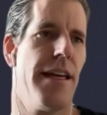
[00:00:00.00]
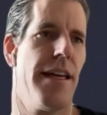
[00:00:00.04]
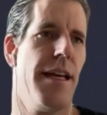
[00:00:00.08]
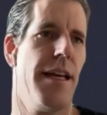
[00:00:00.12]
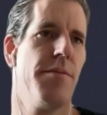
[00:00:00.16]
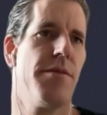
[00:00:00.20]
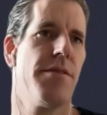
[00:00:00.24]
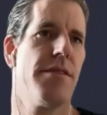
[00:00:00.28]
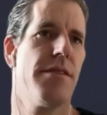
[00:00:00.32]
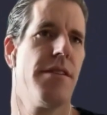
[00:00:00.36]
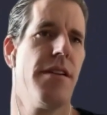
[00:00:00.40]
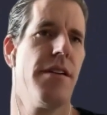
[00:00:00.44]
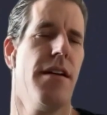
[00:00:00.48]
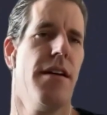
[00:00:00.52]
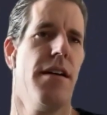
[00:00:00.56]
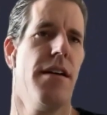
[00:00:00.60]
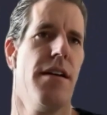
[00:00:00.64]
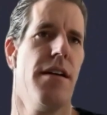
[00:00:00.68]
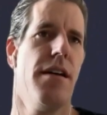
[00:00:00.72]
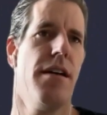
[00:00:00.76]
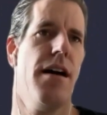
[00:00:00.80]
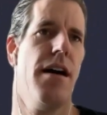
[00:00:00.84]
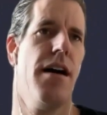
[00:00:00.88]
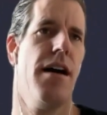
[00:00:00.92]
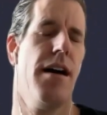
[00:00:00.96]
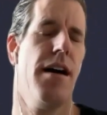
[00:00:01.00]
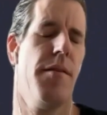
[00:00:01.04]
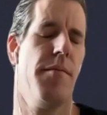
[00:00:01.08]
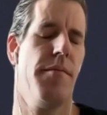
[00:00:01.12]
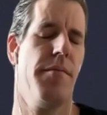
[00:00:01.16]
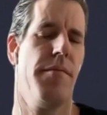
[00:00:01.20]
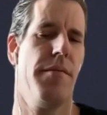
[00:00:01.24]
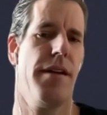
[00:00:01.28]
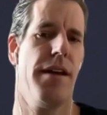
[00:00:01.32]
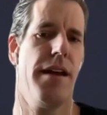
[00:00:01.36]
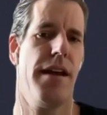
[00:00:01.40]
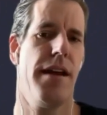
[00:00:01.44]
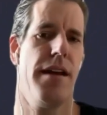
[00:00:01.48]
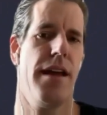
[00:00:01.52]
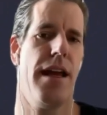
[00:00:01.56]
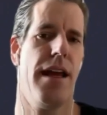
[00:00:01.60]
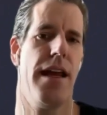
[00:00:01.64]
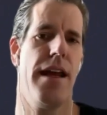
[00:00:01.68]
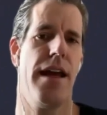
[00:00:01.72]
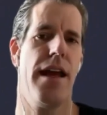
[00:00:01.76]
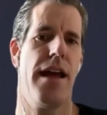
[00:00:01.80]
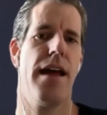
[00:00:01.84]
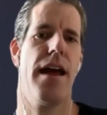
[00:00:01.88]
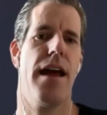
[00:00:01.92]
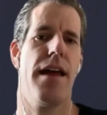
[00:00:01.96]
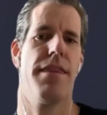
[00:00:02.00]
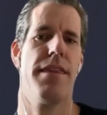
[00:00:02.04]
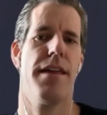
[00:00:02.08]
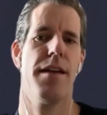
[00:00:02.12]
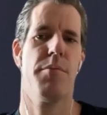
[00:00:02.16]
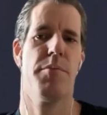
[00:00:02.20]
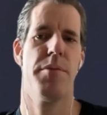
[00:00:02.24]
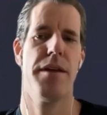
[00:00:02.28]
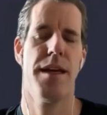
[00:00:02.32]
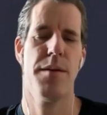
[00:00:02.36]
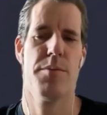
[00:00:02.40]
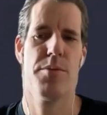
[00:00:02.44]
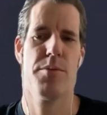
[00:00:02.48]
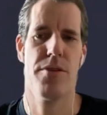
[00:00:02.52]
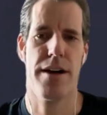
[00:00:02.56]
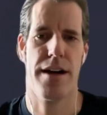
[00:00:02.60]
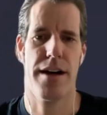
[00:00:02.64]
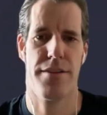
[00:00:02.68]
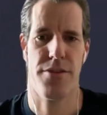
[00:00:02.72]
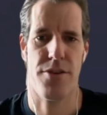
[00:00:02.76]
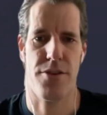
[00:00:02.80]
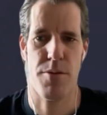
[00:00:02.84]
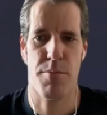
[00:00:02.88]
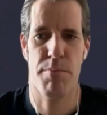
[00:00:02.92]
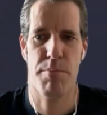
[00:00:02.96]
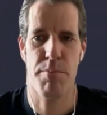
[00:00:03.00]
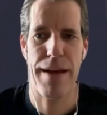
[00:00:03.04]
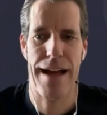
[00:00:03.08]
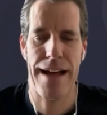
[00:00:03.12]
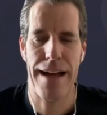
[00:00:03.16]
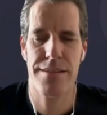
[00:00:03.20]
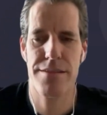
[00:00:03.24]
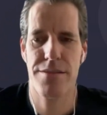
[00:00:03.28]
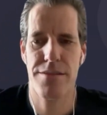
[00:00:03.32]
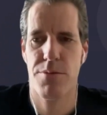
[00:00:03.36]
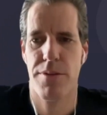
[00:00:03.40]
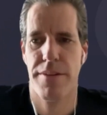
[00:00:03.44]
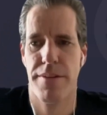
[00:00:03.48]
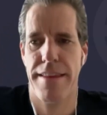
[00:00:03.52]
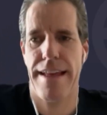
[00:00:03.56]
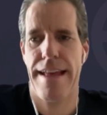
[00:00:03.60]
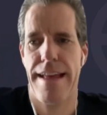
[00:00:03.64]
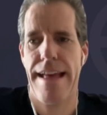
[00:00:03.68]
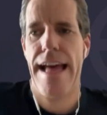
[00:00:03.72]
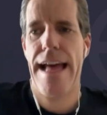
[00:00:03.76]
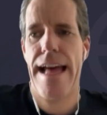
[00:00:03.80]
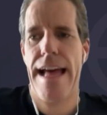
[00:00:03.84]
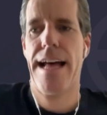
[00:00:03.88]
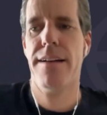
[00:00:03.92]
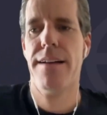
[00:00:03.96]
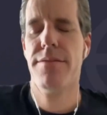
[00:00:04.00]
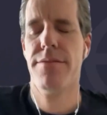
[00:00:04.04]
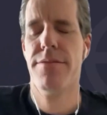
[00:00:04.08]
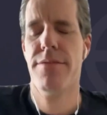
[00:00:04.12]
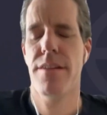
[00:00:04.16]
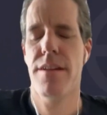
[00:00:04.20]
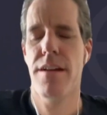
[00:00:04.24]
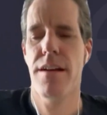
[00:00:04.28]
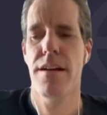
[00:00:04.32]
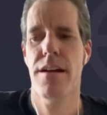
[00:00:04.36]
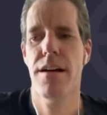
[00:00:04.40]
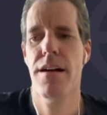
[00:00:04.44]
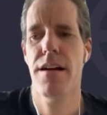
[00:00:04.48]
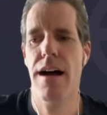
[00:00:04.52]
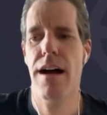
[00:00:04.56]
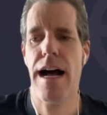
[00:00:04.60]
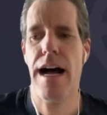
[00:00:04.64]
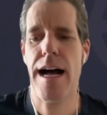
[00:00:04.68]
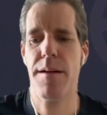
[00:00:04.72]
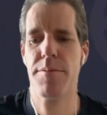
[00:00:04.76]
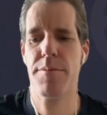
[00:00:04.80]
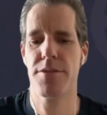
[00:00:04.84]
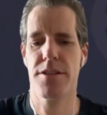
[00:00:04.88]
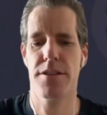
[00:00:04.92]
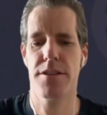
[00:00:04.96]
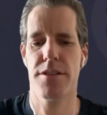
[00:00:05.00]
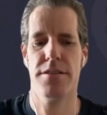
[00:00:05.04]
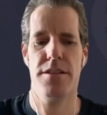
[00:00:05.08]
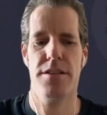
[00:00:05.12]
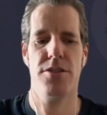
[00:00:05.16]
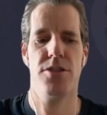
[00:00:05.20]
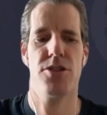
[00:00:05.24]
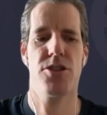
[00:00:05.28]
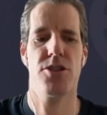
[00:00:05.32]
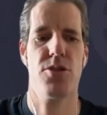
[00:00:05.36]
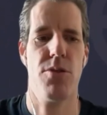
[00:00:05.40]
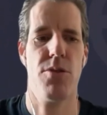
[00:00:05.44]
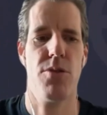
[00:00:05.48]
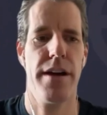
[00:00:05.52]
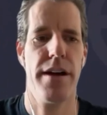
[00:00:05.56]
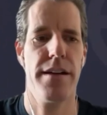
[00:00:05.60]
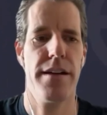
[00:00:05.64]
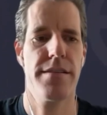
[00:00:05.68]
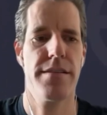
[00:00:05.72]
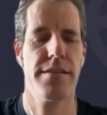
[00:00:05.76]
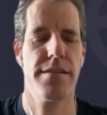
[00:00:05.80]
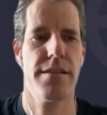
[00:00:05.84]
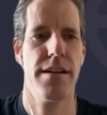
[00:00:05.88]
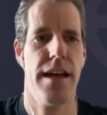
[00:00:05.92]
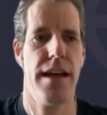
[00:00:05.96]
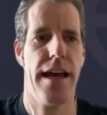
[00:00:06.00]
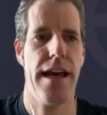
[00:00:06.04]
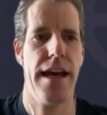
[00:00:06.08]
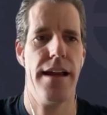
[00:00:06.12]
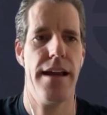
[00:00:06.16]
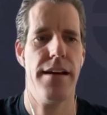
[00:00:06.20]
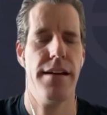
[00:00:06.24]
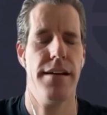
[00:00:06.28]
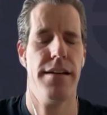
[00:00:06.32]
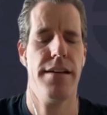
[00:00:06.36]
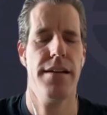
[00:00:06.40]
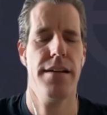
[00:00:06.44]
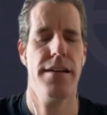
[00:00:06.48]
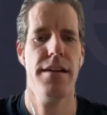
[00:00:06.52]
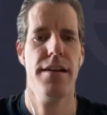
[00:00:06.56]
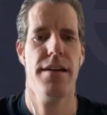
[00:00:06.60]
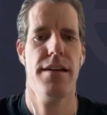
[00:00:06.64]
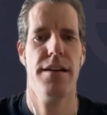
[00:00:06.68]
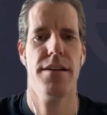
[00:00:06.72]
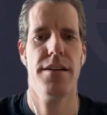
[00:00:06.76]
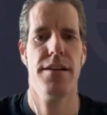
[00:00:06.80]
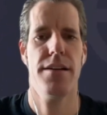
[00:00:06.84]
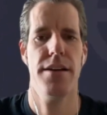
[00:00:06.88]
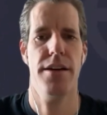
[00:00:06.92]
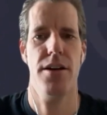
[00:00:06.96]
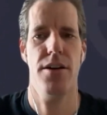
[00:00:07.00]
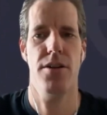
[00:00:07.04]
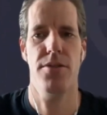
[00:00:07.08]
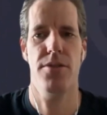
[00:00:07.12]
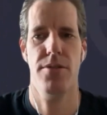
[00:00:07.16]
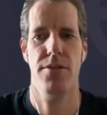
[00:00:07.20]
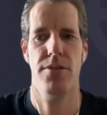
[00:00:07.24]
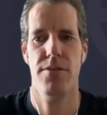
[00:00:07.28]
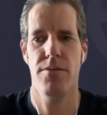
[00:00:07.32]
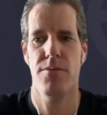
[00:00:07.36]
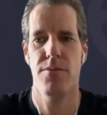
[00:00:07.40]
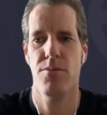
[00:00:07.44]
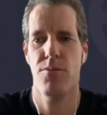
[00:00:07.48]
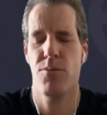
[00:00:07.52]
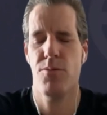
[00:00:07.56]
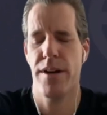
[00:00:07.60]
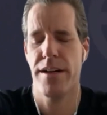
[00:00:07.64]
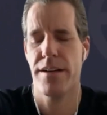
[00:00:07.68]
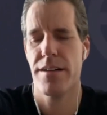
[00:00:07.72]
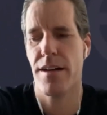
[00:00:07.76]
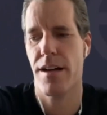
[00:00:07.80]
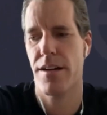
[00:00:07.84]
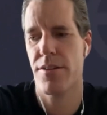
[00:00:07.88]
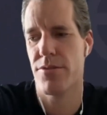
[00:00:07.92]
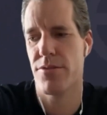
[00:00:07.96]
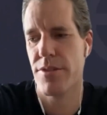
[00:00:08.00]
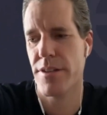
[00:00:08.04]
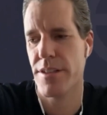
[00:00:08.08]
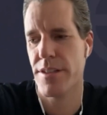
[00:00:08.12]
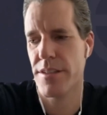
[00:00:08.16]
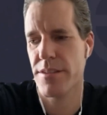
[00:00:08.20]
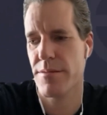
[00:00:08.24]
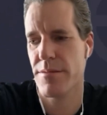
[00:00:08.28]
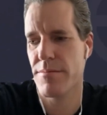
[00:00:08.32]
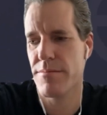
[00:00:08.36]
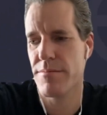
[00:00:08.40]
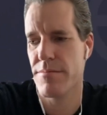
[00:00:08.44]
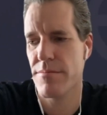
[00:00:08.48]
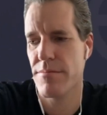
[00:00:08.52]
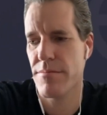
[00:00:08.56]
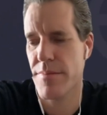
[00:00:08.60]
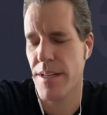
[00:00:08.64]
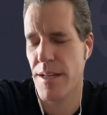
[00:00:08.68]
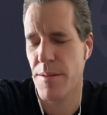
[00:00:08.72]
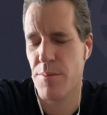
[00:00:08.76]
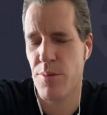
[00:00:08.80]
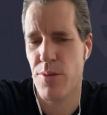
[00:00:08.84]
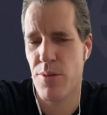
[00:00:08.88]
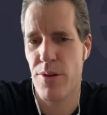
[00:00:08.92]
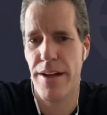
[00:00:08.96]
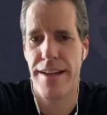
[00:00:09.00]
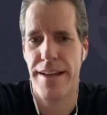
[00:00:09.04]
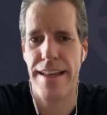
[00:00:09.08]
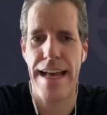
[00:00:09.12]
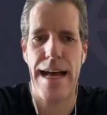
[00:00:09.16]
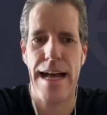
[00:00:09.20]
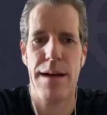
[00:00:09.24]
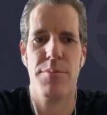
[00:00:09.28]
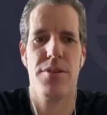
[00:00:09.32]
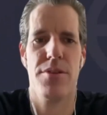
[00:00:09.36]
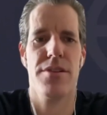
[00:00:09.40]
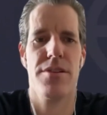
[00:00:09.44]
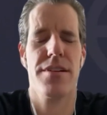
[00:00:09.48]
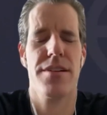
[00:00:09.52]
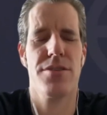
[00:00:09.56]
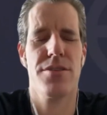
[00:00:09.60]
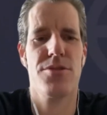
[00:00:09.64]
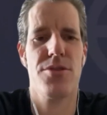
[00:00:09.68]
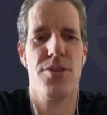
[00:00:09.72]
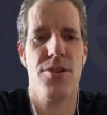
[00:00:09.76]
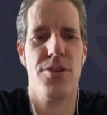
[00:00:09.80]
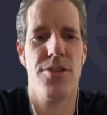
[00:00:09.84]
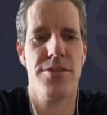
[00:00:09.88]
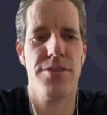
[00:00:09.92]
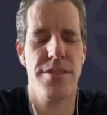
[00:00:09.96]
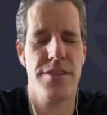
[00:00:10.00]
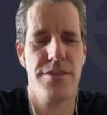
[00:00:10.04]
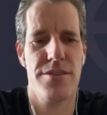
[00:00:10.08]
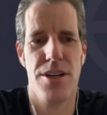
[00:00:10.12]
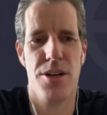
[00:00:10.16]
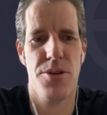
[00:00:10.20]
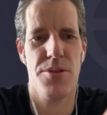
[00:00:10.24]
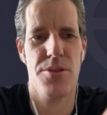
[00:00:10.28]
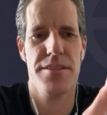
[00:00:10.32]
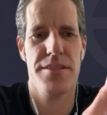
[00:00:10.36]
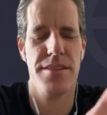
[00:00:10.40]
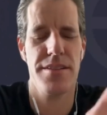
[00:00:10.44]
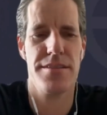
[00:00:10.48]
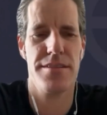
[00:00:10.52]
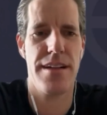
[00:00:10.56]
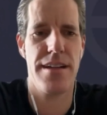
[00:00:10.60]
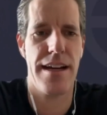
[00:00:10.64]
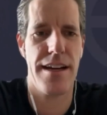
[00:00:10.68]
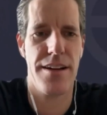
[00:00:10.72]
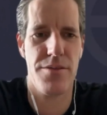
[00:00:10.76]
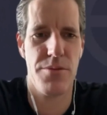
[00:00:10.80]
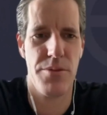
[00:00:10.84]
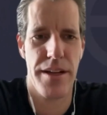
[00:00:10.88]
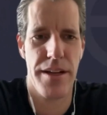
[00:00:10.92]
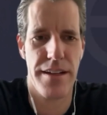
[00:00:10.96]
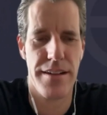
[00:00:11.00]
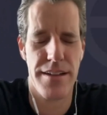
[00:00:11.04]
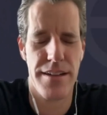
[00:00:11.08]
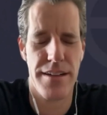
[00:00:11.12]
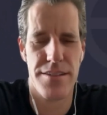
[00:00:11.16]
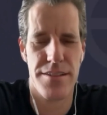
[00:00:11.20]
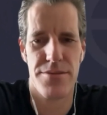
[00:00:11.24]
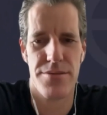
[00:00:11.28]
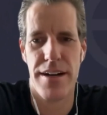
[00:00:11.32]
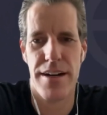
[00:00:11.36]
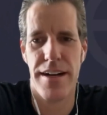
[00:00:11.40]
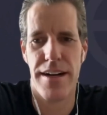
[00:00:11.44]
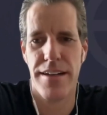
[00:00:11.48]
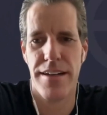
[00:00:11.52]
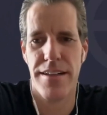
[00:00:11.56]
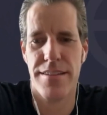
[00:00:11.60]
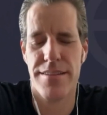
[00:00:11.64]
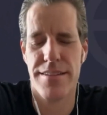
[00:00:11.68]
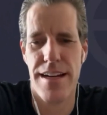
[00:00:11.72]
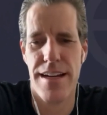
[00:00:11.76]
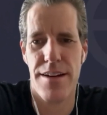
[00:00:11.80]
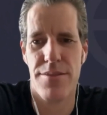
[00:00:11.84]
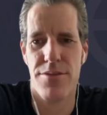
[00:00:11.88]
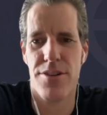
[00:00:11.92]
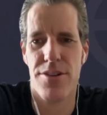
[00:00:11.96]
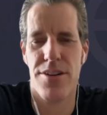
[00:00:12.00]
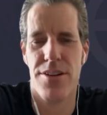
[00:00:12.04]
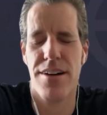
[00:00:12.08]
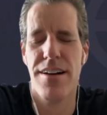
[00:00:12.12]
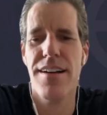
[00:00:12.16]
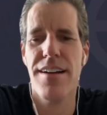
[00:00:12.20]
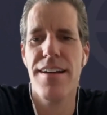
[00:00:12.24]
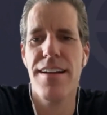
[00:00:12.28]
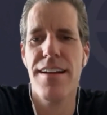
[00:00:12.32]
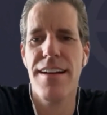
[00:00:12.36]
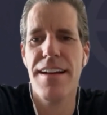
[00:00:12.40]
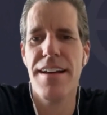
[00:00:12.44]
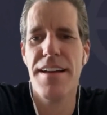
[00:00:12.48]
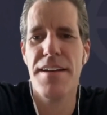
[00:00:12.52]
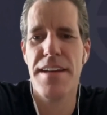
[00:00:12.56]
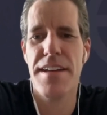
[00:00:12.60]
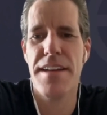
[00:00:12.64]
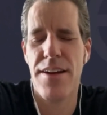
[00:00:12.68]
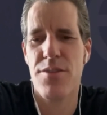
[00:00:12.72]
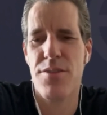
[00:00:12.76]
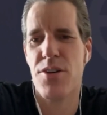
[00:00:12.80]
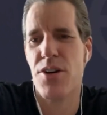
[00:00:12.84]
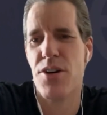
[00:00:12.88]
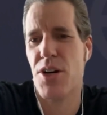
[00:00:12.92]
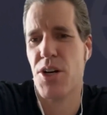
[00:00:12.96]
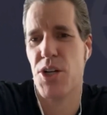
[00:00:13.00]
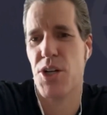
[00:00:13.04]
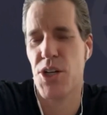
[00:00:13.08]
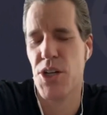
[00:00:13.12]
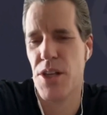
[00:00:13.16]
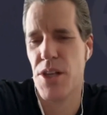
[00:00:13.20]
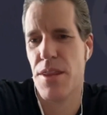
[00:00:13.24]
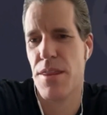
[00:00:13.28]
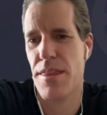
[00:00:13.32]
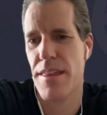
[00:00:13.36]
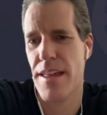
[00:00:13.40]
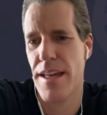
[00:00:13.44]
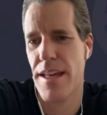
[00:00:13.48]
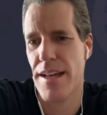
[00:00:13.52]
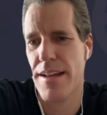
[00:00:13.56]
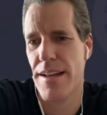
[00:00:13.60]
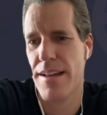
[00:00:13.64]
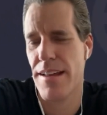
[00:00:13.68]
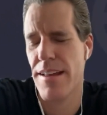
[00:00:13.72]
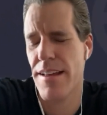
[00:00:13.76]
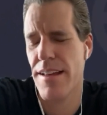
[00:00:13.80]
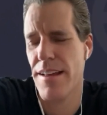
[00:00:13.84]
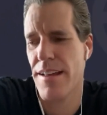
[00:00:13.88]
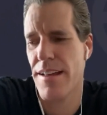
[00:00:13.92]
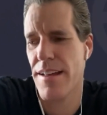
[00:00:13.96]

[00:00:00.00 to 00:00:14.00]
it keeps um, it, and it, I think people are at their best when they have options and choice. And you know, when countries employ capital controls, it's always a sign of weakness, right? It's never never a good thing.